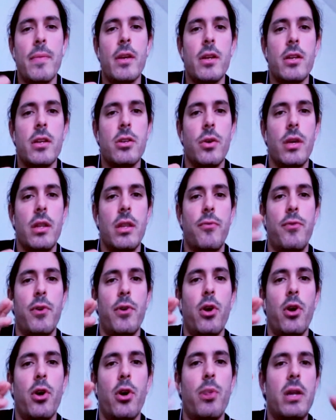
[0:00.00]
So in the
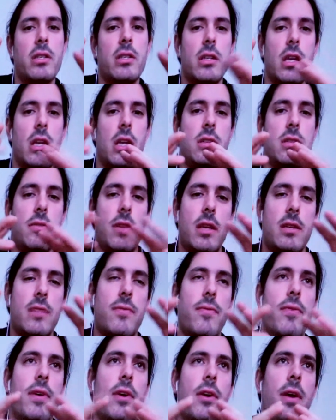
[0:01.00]
Philippines,
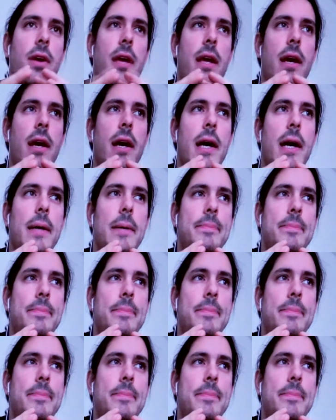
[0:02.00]
it's very,